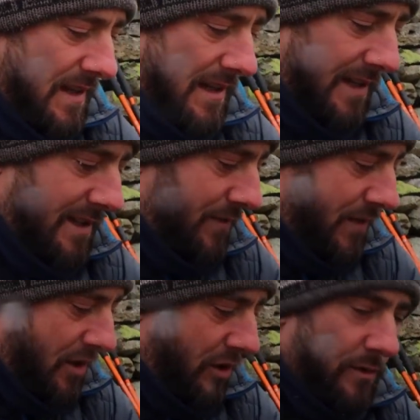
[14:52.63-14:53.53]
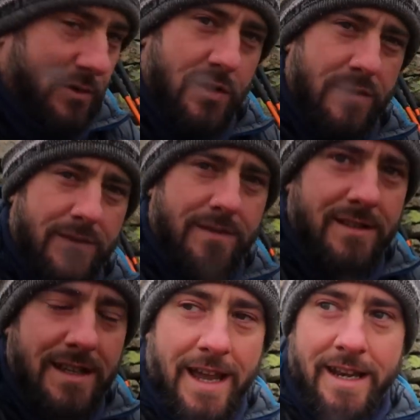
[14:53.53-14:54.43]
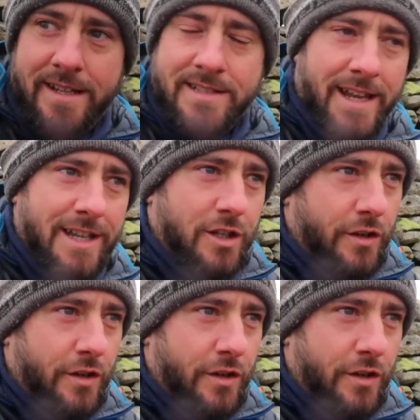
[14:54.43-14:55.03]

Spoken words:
like giving it all, just getting excited